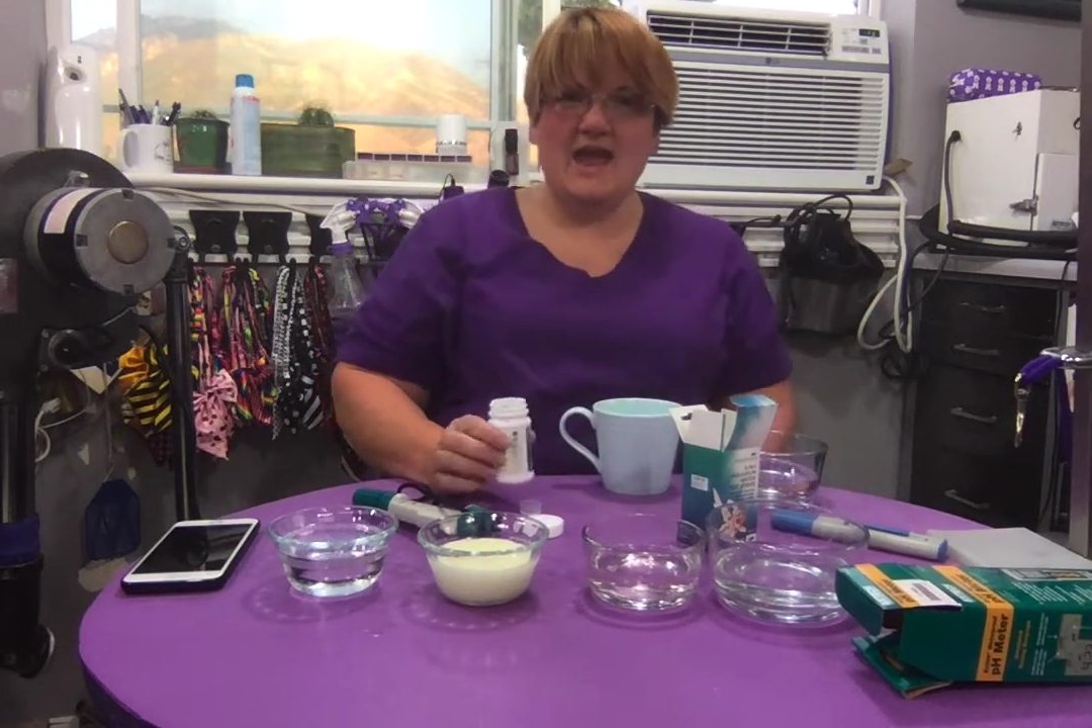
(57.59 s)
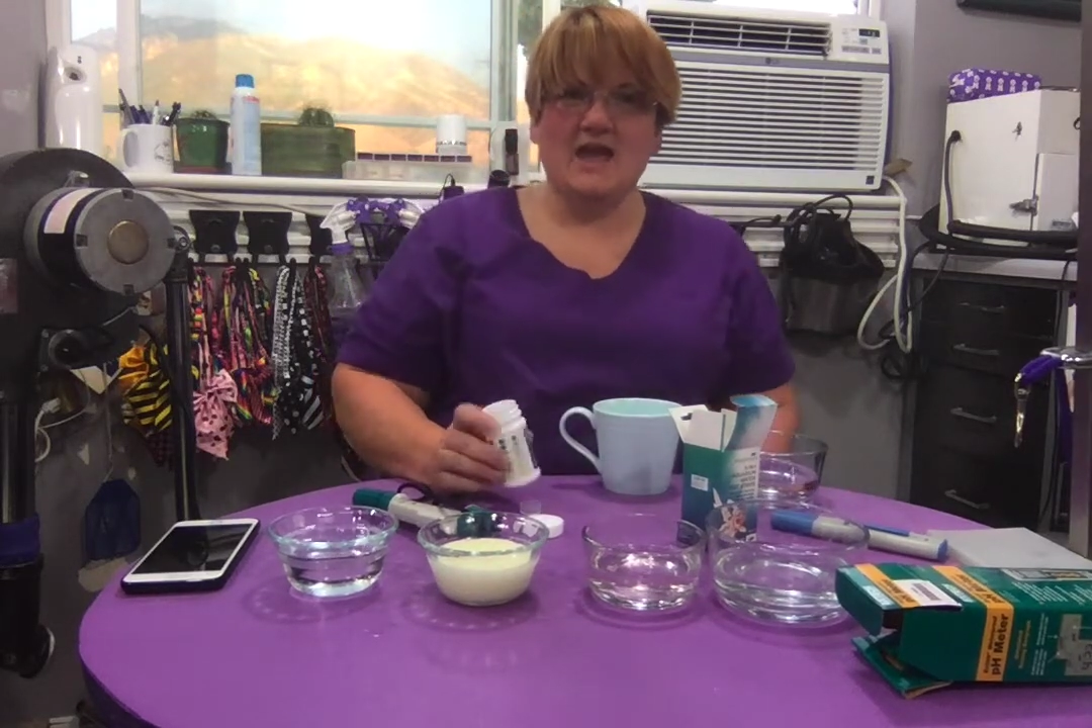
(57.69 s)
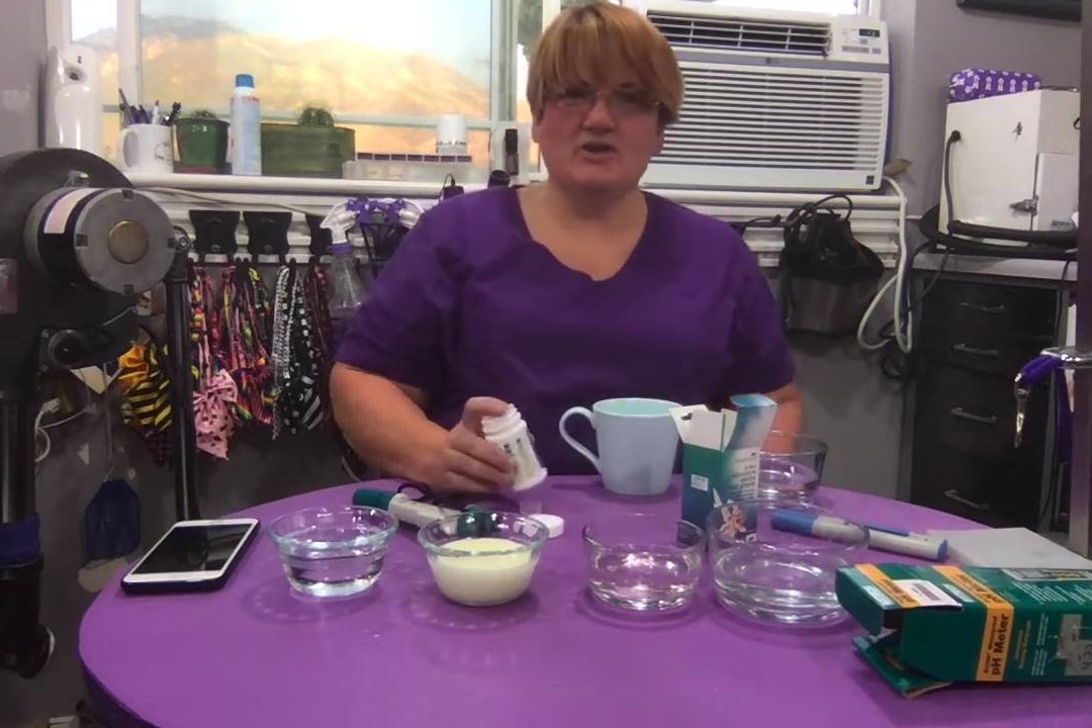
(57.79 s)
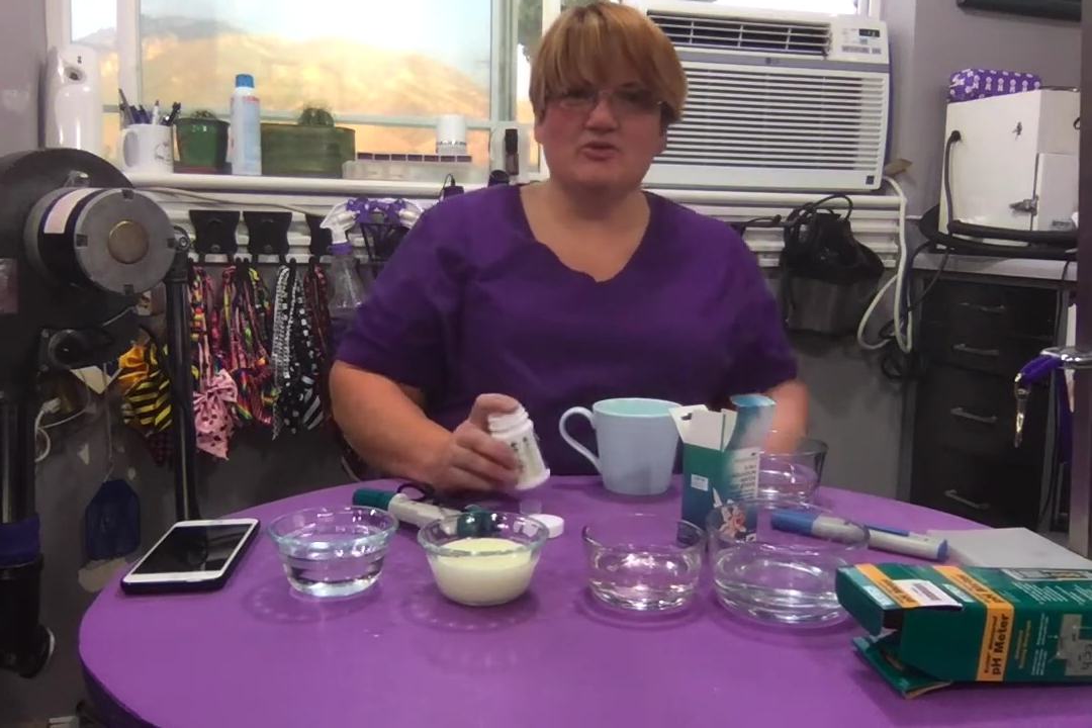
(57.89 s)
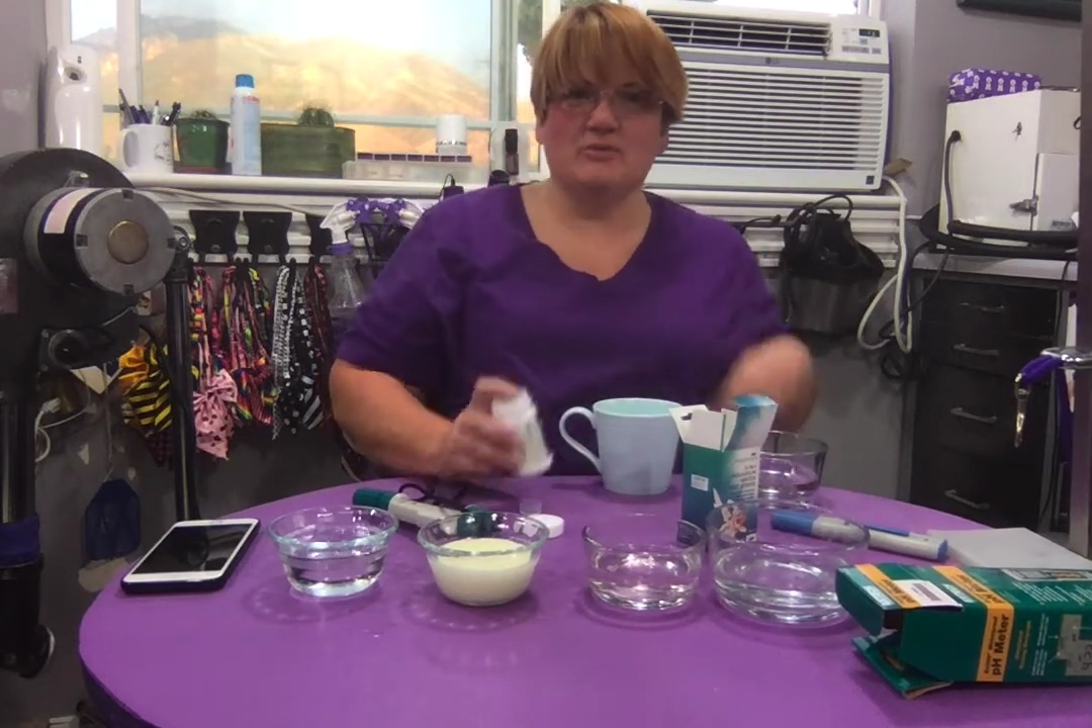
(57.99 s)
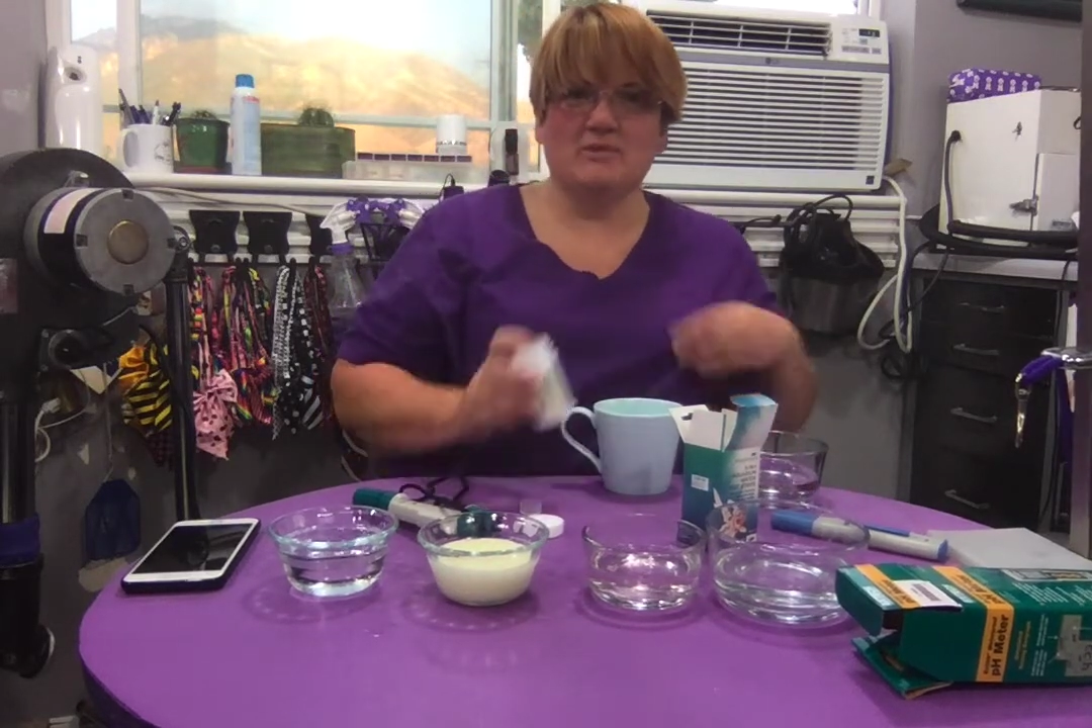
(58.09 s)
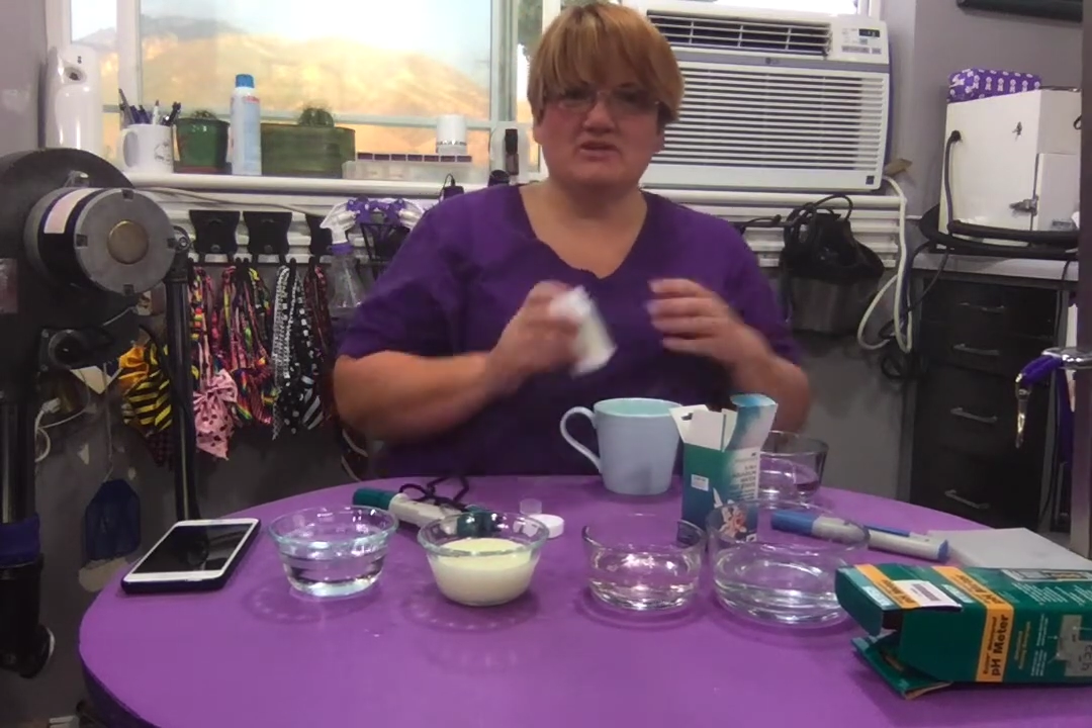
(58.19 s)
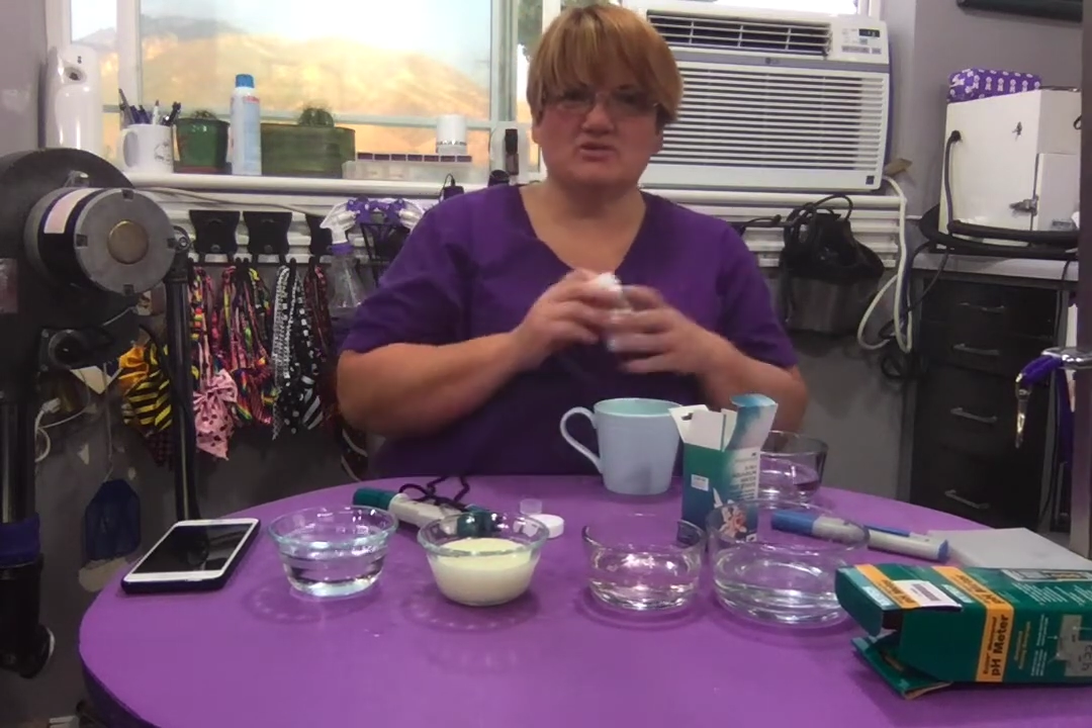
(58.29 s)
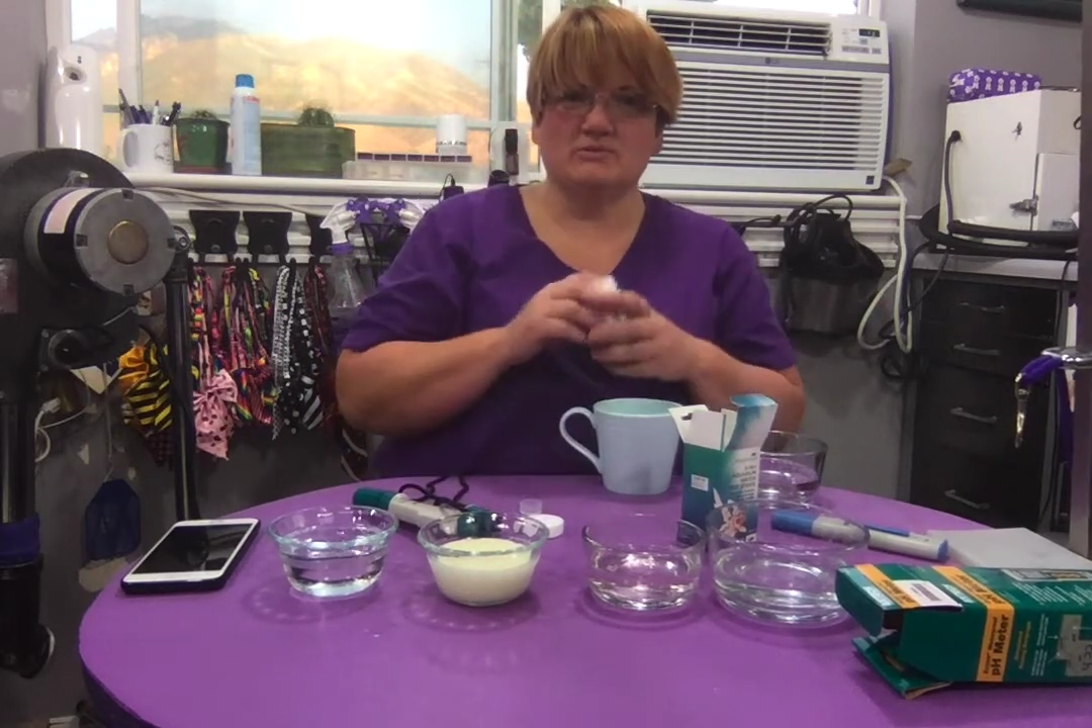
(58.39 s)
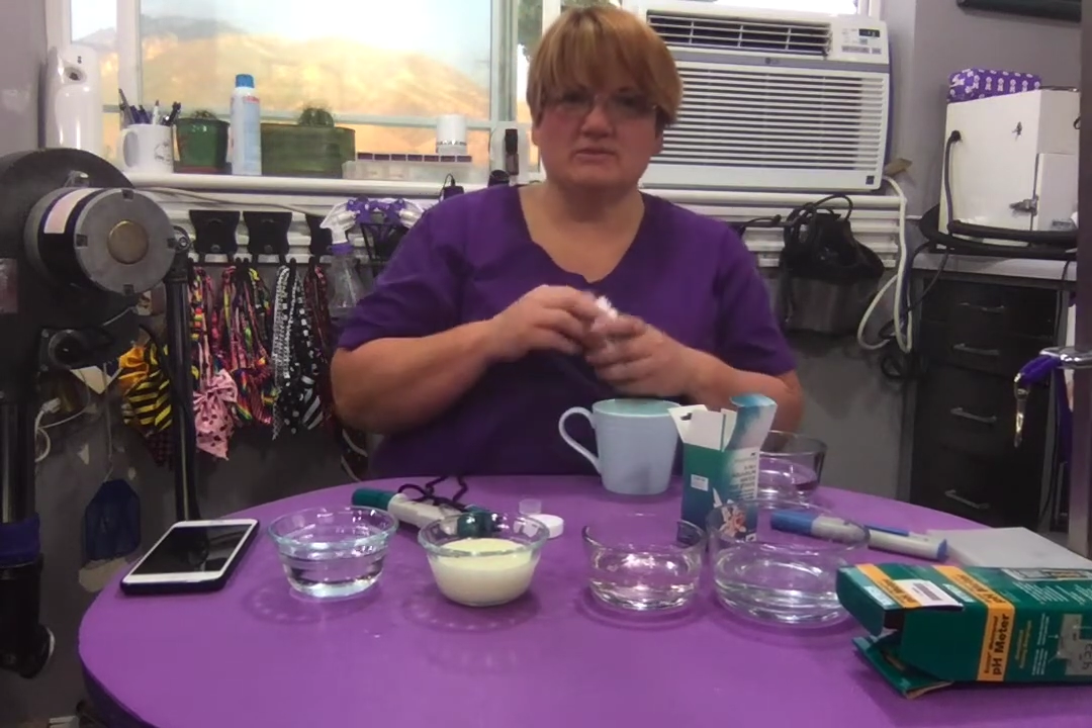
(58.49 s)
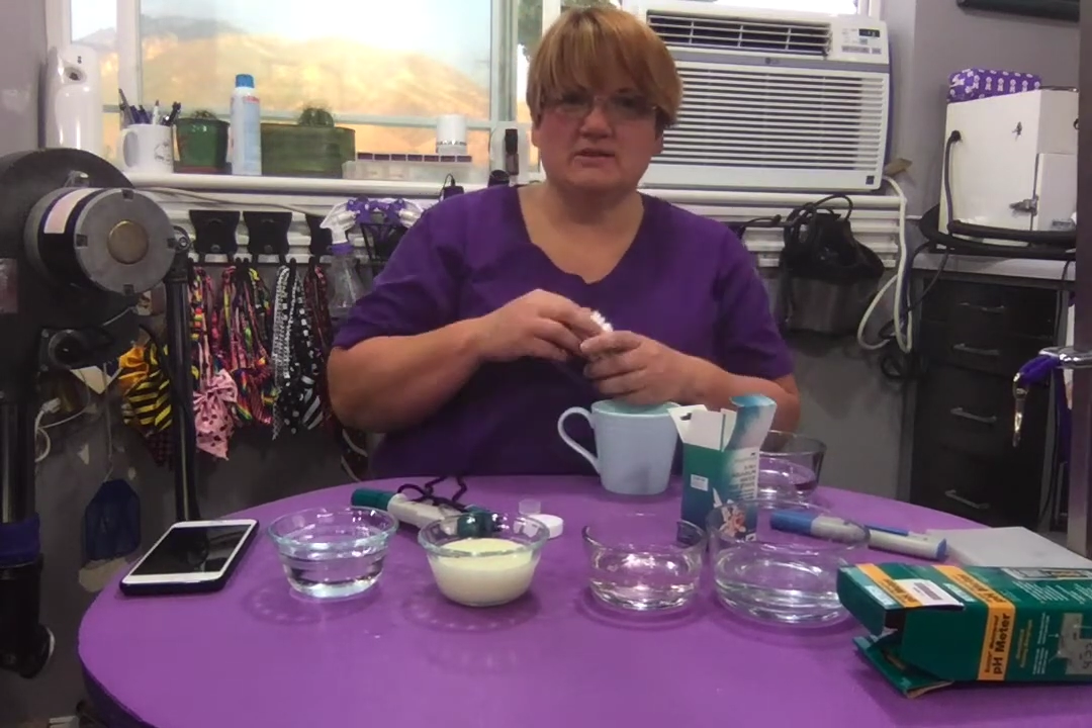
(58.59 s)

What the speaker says: accurate measure.